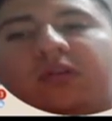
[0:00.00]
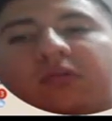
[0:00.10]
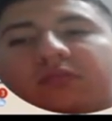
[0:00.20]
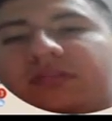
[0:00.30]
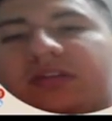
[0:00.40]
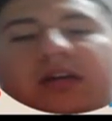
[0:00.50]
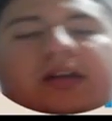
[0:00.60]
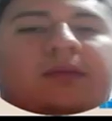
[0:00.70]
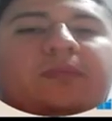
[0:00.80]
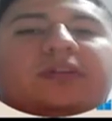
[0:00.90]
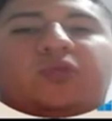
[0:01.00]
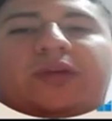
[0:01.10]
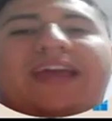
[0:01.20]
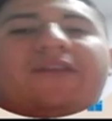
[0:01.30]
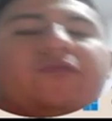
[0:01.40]
turning between
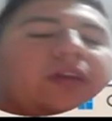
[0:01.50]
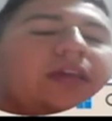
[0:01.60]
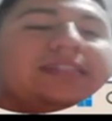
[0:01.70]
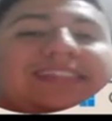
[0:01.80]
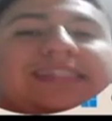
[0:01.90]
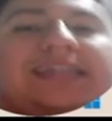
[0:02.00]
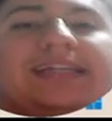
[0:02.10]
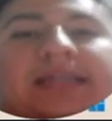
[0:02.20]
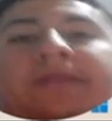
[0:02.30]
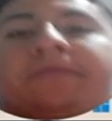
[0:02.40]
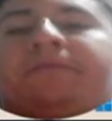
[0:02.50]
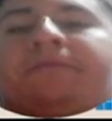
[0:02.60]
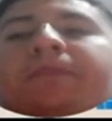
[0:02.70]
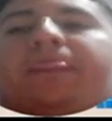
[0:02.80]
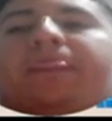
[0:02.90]
every student
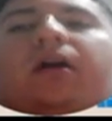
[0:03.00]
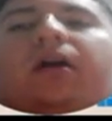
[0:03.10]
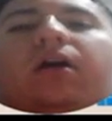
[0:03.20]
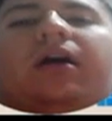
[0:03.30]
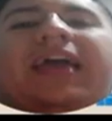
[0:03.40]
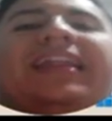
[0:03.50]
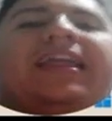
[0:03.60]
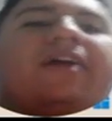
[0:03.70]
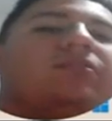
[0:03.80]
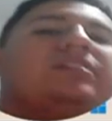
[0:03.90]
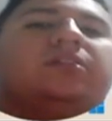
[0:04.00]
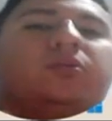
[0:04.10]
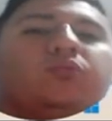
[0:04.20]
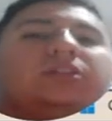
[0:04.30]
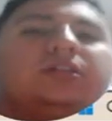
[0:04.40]
and every student
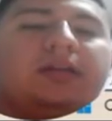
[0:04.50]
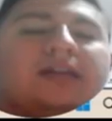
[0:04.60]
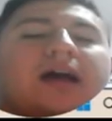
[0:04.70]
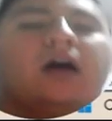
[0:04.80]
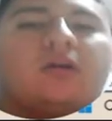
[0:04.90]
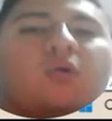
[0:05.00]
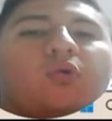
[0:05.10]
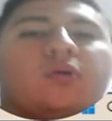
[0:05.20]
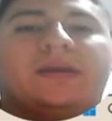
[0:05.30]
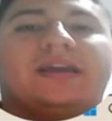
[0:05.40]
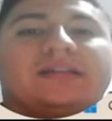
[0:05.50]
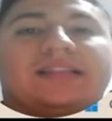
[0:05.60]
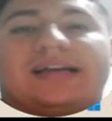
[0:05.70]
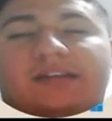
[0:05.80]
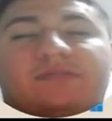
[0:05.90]
which are going to make a
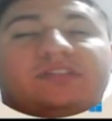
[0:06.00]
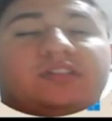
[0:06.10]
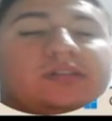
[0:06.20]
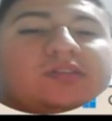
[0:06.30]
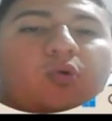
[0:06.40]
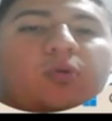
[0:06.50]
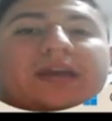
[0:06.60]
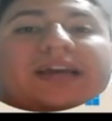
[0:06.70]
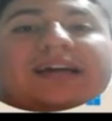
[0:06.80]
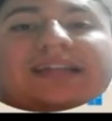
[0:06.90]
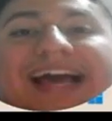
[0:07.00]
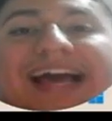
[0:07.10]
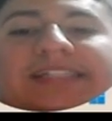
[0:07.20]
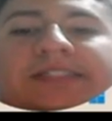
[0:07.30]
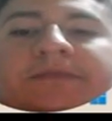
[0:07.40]
class. Every student is going to make a
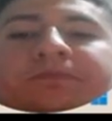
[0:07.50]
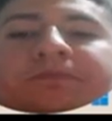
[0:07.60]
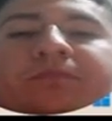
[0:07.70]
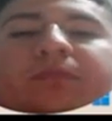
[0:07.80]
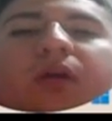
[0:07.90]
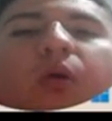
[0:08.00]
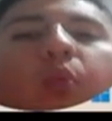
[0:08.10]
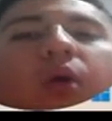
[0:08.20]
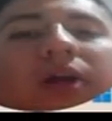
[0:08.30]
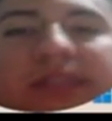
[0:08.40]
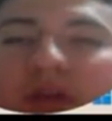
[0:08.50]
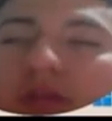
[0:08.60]
class. Once all the